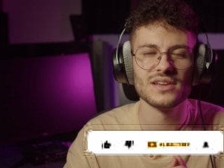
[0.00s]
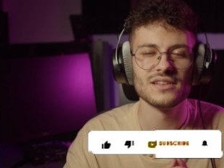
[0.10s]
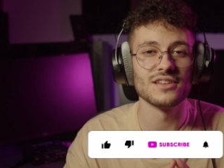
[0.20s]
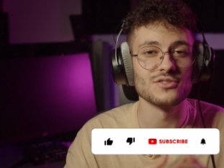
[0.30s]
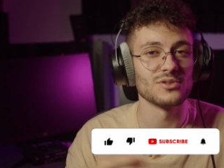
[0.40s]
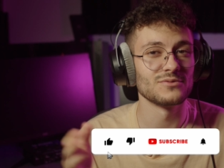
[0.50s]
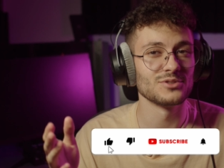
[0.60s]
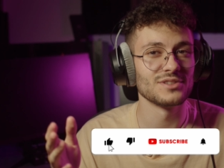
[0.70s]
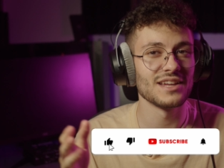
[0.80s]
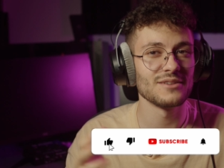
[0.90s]
That's all for
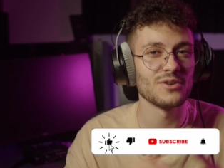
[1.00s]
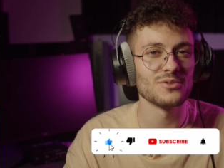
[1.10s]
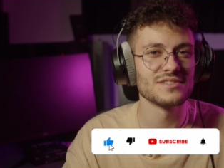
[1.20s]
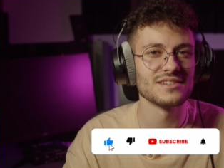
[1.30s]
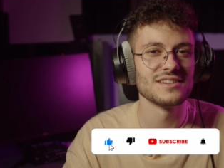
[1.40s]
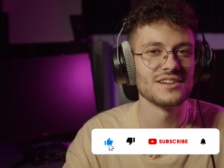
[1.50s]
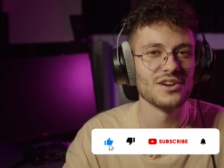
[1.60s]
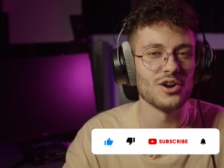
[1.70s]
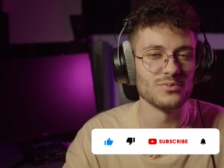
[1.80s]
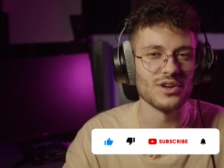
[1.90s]
today, folks.
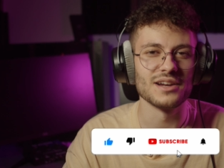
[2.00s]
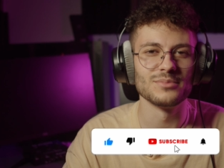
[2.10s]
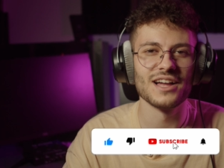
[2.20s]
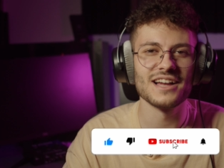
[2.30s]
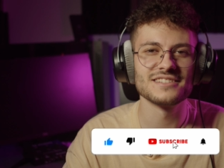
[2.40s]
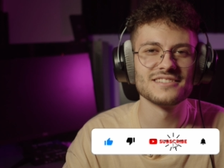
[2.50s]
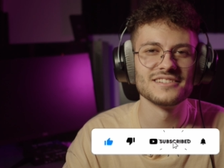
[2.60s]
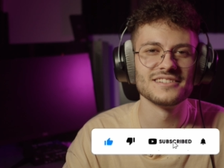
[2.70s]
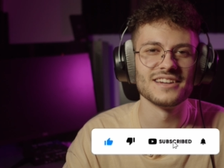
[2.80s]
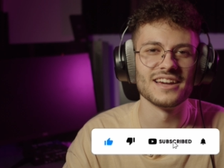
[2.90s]
Hope you had a blast
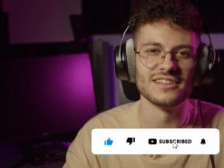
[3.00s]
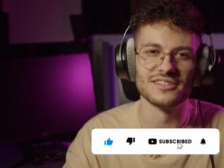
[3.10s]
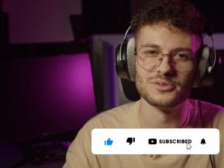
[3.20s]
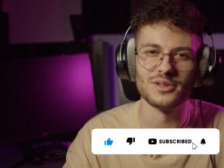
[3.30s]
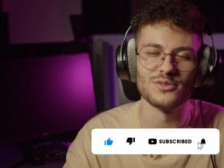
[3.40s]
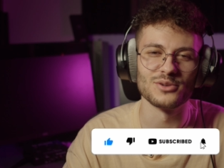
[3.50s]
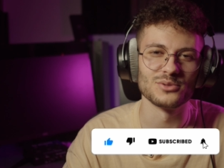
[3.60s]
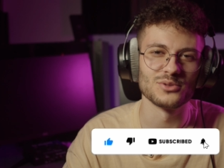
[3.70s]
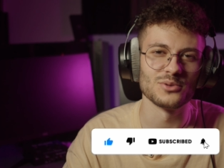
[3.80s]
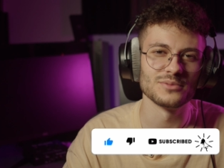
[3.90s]
and learned a thing or
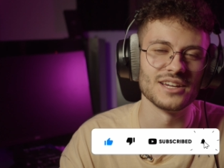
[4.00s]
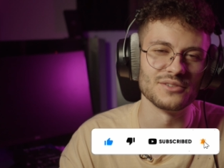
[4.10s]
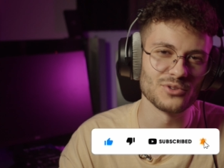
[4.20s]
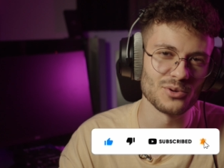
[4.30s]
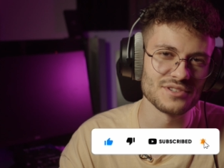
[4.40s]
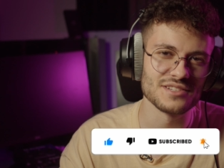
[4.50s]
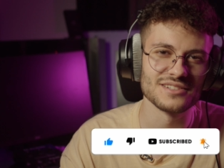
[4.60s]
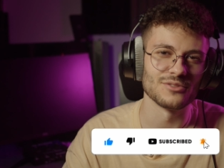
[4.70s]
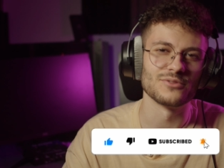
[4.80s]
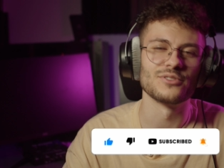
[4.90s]
two. And of course,
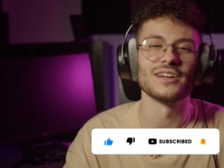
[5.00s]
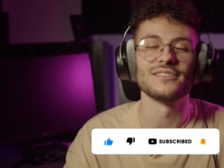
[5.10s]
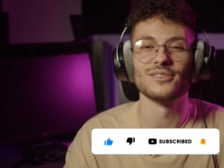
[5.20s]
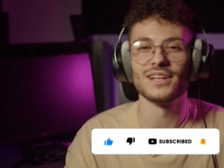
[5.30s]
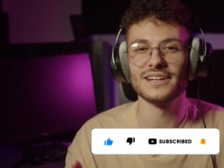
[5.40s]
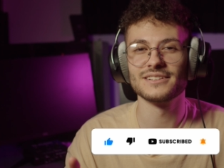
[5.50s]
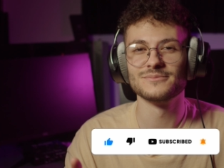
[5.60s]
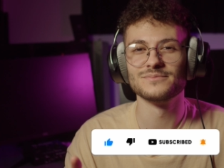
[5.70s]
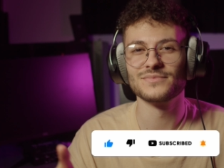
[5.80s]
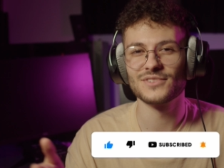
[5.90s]
don't forget to like,
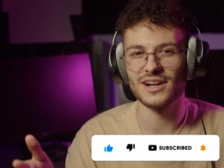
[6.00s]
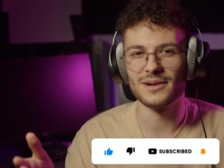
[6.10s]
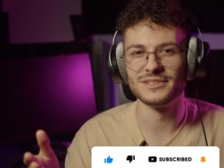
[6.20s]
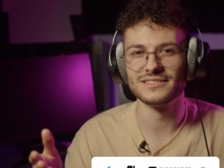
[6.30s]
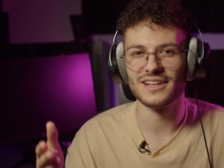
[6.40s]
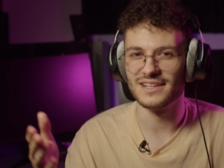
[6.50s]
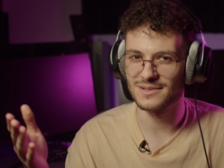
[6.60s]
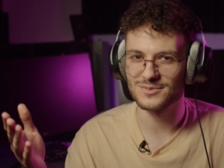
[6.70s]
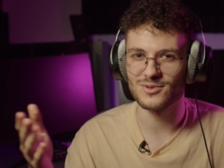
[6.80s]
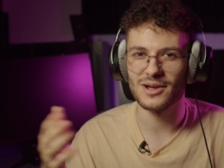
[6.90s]
comment, and
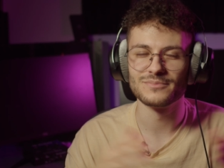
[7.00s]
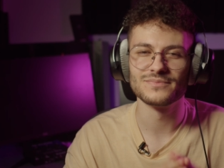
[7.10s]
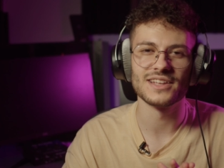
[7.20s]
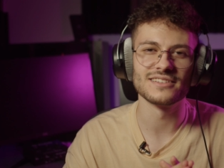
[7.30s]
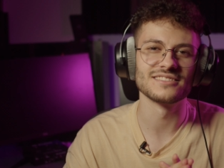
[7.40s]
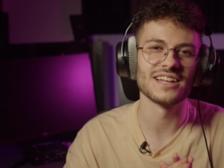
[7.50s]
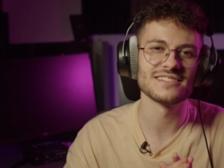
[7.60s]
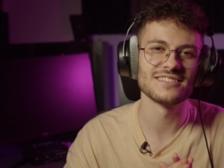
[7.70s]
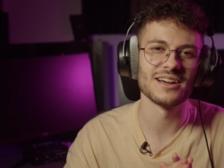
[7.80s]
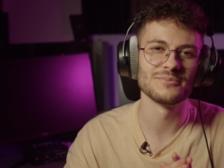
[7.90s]
subscribe. Until
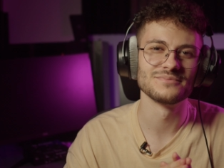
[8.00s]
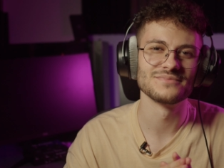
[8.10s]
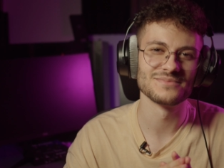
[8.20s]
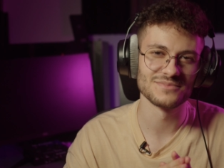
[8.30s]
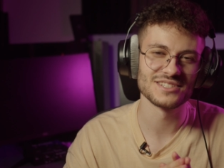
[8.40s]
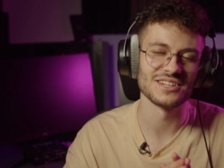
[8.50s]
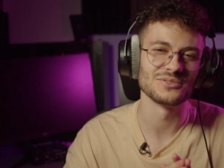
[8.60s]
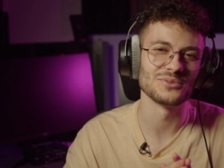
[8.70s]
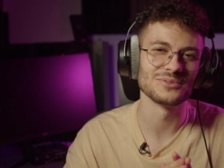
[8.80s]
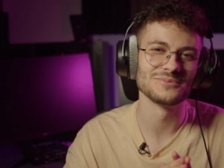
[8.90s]
next time, stay
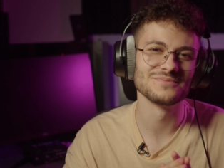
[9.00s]
tuned.